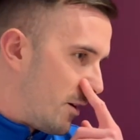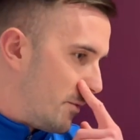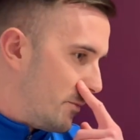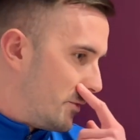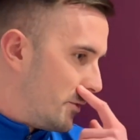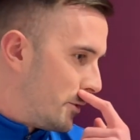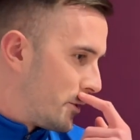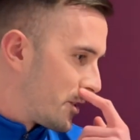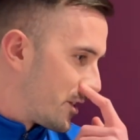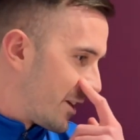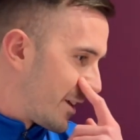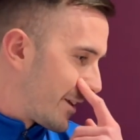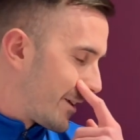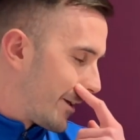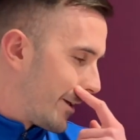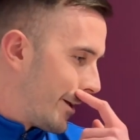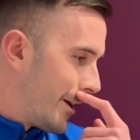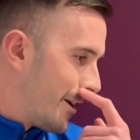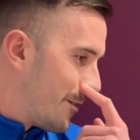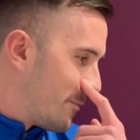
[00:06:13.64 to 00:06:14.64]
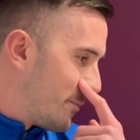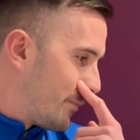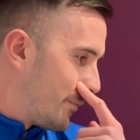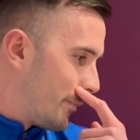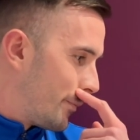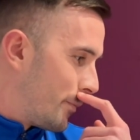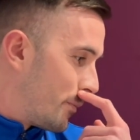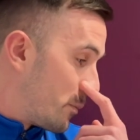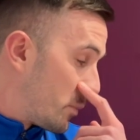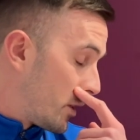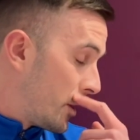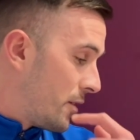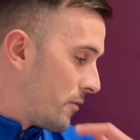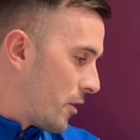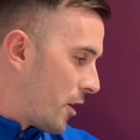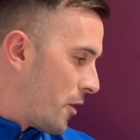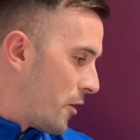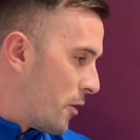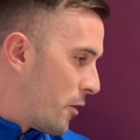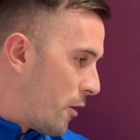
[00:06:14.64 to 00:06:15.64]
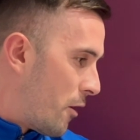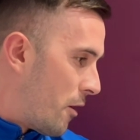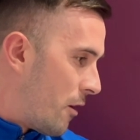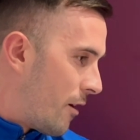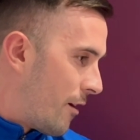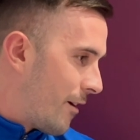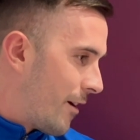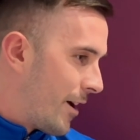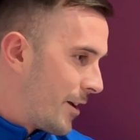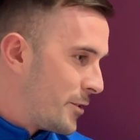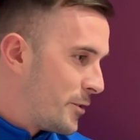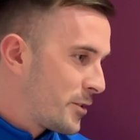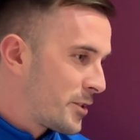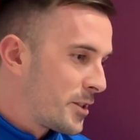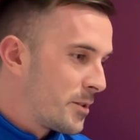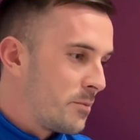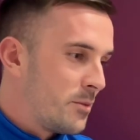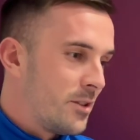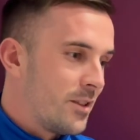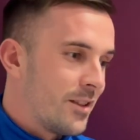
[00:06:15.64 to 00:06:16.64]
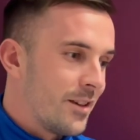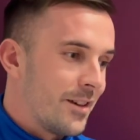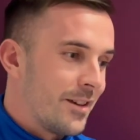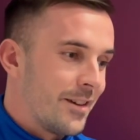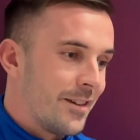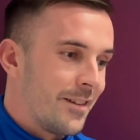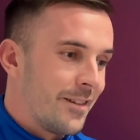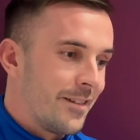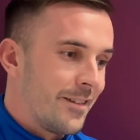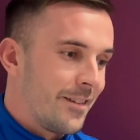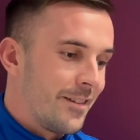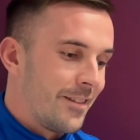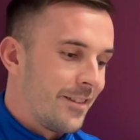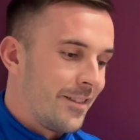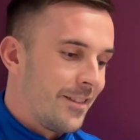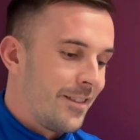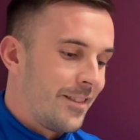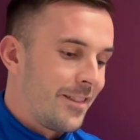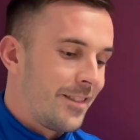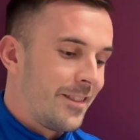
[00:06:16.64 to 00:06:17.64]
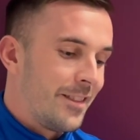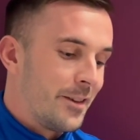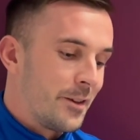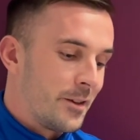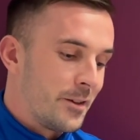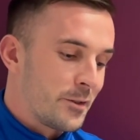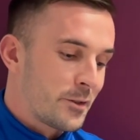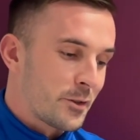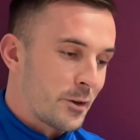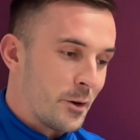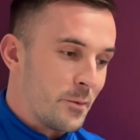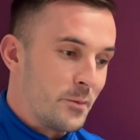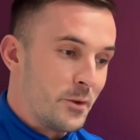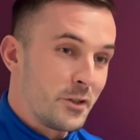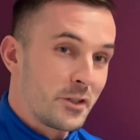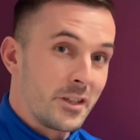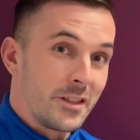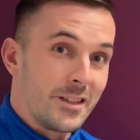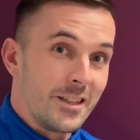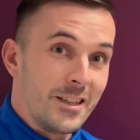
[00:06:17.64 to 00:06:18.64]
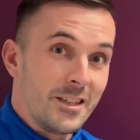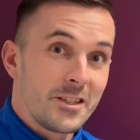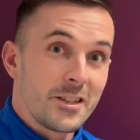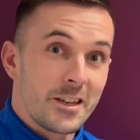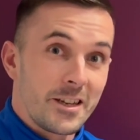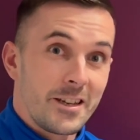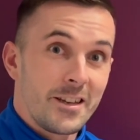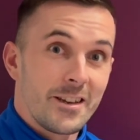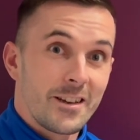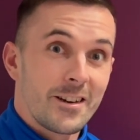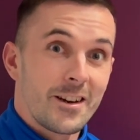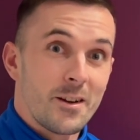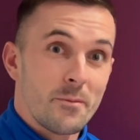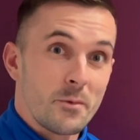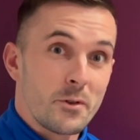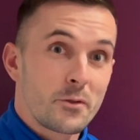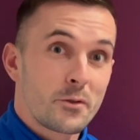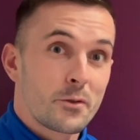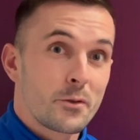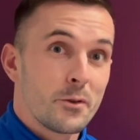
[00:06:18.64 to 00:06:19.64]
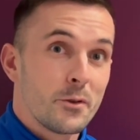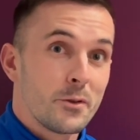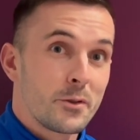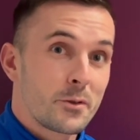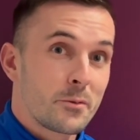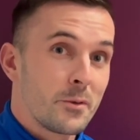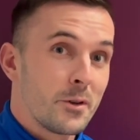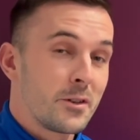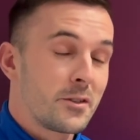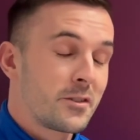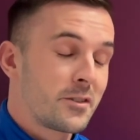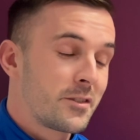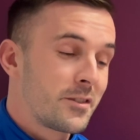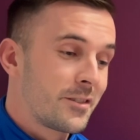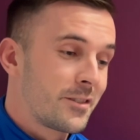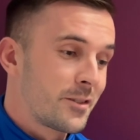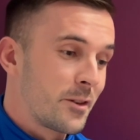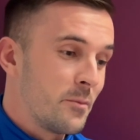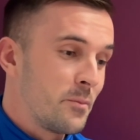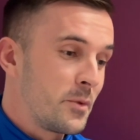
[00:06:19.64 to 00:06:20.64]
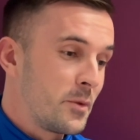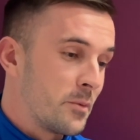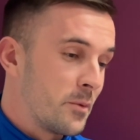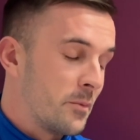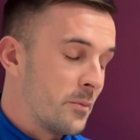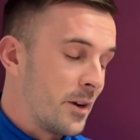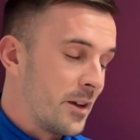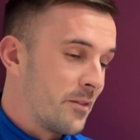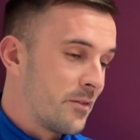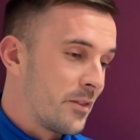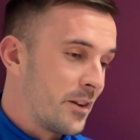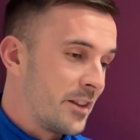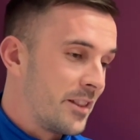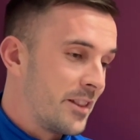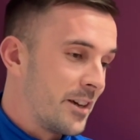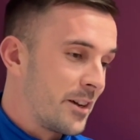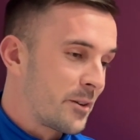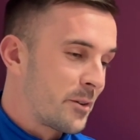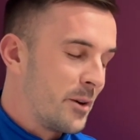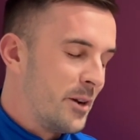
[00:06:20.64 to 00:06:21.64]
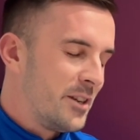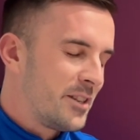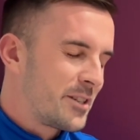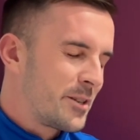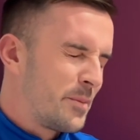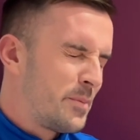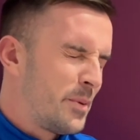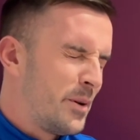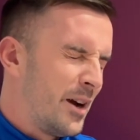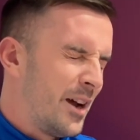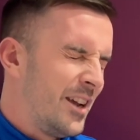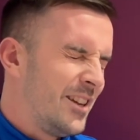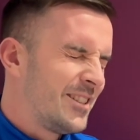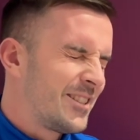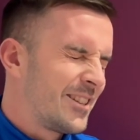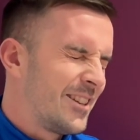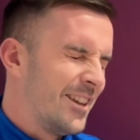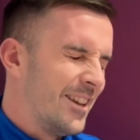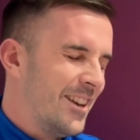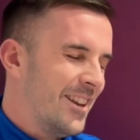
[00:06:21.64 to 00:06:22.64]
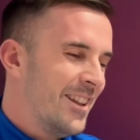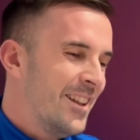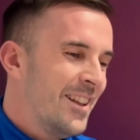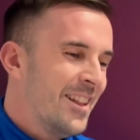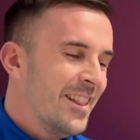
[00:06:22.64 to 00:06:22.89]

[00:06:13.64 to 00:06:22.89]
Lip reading: Music. Believe it or not, I used to be the sort of music DJ here at Montrose, which some people might find that quite surprising.